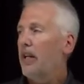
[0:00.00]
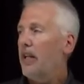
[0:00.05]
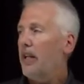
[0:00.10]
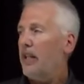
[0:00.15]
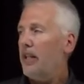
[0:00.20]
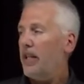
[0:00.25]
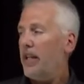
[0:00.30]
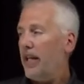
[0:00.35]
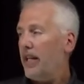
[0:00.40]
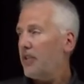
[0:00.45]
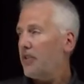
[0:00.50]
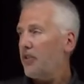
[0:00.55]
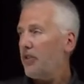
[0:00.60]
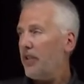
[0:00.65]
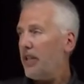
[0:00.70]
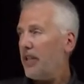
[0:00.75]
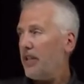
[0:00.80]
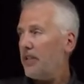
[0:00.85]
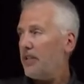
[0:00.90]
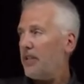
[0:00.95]
The answer
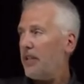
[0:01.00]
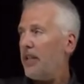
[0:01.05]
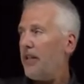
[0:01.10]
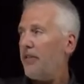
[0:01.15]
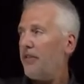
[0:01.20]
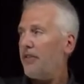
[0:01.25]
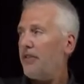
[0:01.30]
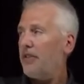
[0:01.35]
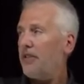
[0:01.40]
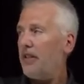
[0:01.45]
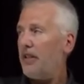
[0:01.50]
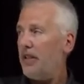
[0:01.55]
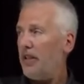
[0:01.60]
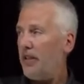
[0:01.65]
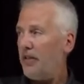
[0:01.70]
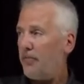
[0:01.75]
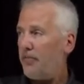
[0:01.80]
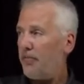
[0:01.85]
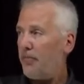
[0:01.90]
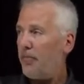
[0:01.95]
is, is
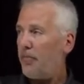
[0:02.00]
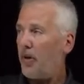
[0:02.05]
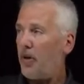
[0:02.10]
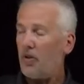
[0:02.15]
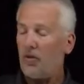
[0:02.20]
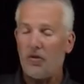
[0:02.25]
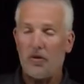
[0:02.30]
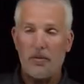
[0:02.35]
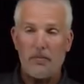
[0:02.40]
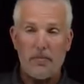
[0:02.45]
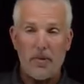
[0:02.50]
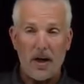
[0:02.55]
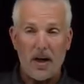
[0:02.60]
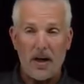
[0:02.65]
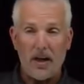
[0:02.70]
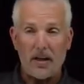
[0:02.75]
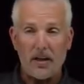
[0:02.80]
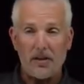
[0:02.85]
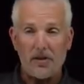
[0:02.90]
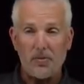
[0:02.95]
particle in a
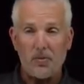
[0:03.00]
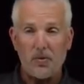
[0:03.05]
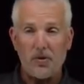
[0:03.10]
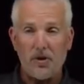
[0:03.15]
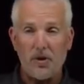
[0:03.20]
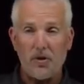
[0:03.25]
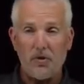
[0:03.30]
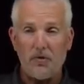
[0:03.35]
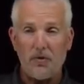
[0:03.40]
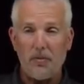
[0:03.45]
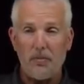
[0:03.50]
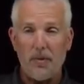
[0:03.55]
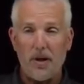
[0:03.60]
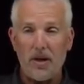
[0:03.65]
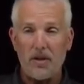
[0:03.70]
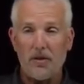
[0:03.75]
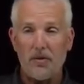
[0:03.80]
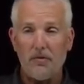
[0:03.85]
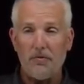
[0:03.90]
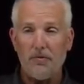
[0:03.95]
box was a useful
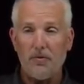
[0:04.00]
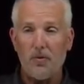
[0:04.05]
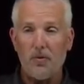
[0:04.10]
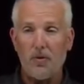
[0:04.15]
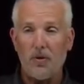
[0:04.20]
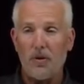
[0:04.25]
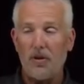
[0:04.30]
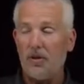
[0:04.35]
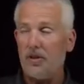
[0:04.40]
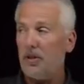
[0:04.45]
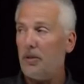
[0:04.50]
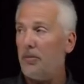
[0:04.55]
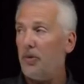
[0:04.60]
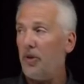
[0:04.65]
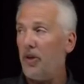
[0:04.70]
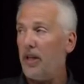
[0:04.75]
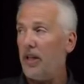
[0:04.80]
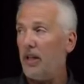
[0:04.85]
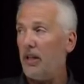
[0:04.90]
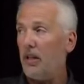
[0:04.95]
model for
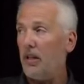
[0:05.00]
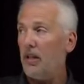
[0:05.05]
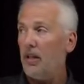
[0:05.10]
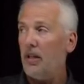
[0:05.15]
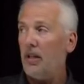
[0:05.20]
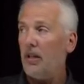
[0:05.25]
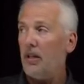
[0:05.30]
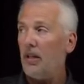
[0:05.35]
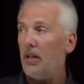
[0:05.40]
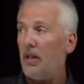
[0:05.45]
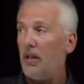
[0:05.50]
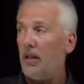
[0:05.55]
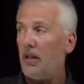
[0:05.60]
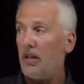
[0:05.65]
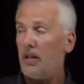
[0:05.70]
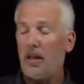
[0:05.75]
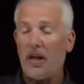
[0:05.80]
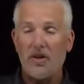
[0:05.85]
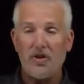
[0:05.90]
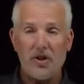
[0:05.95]
simulating uh,
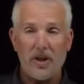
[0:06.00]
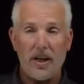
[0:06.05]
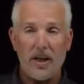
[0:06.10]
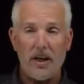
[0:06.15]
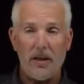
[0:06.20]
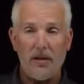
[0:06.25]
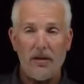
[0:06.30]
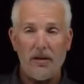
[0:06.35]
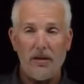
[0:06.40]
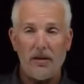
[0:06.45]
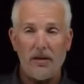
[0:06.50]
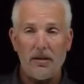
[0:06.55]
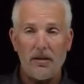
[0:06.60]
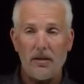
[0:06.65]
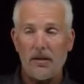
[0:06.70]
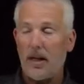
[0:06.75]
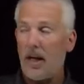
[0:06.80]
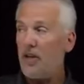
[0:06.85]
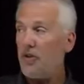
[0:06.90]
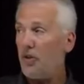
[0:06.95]
conjugated
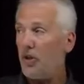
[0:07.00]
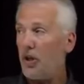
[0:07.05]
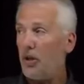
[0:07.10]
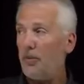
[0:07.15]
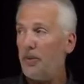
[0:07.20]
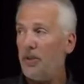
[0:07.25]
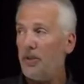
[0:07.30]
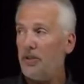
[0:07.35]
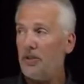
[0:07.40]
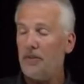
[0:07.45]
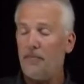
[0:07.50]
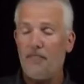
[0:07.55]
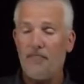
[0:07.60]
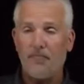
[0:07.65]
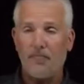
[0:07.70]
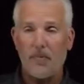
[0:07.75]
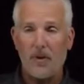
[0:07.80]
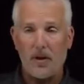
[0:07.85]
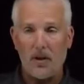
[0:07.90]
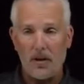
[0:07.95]
hydrocarbons
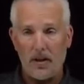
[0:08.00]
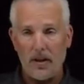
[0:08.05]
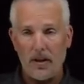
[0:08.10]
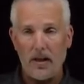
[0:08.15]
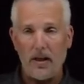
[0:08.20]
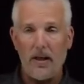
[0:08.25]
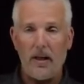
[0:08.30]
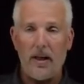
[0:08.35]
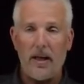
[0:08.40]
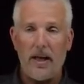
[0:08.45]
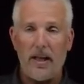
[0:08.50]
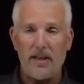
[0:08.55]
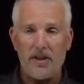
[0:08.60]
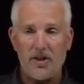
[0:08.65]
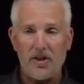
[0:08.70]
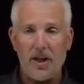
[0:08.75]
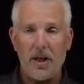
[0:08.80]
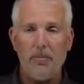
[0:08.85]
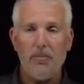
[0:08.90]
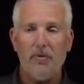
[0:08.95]
that had the
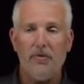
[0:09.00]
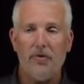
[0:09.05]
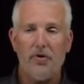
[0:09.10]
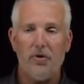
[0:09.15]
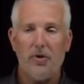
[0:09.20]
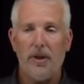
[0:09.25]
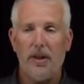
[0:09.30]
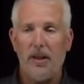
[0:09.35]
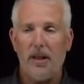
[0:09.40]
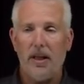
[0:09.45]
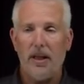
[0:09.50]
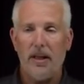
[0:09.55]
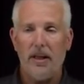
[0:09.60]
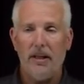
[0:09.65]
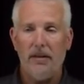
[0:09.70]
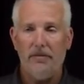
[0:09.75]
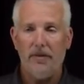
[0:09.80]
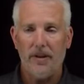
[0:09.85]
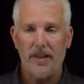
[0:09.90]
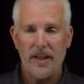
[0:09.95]
shape of a straight
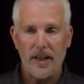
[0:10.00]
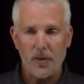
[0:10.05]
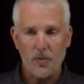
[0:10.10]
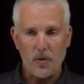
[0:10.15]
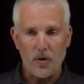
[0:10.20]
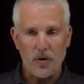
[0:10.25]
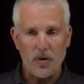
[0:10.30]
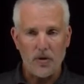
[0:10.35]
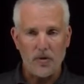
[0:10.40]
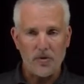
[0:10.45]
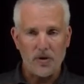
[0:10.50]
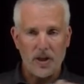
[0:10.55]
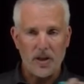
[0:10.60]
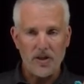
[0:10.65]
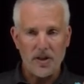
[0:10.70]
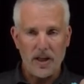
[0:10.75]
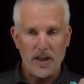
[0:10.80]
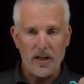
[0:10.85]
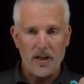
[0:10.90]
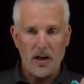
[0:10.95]
line. If I take one of those
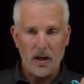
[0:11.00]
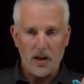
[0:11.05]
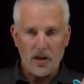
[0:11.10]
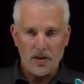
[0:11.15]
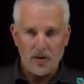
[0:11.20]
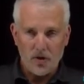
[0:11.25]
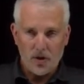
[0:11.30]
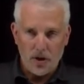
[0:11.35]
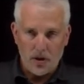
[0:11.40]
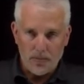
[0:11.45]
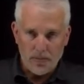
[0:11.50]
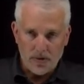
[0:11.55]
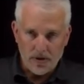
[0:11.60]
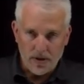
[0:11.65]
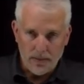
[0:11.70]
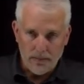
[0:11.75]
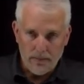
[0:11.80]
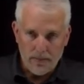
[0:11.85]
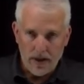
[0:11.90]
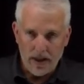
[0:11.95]
conjugated hydrocarbons
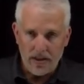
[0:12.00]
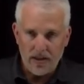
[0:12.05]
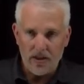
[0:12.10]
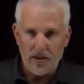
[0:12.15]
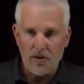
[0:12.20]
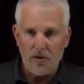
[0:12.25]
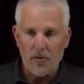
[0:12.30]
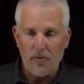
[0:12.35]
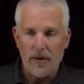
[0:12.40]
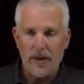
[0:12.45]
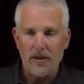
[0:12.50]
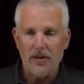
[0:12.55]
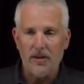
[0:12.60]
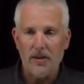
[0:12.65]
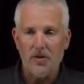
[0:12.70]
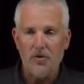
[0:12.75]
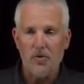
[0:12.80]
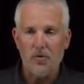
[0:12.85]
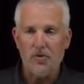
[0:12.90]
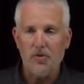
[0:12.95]
and bend it around
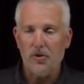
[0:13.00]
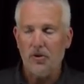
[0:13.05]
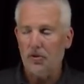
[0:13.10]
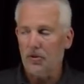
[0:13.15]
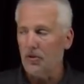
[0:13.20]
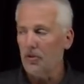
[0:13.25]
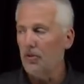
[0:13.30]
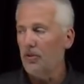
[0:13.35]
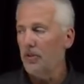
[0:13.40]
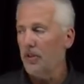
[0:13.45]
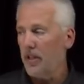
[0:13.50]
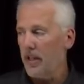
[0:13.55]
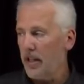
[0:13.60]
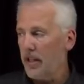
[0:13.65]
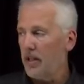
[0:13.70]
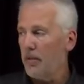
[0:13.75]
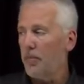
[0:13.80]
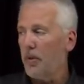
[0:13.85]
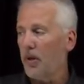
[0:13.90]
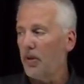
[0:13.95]
into a circle, then
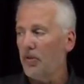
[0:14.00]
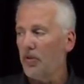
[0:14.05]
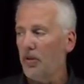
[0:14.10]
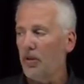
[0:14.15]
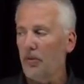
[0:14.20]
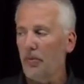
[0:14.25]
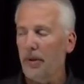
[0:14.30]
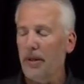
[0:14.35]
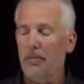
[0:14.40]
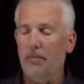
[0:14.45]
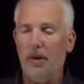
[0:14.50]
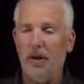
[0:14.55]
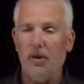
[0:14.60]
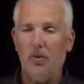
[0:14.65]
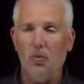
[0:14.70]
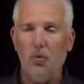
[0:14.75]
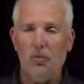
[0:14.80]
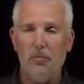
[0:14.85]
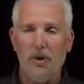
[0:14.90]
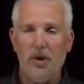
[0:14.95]
the particle in a ring
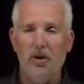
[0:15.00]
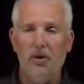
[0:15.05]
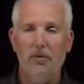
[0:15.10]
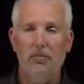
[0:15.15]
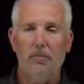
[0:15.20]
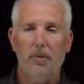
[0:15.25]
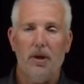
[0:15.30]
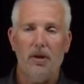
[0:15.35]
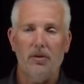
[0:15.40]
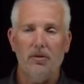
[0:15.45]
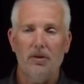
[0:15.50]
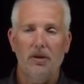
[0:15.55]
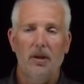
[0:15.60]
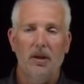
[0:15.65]
model will be a good model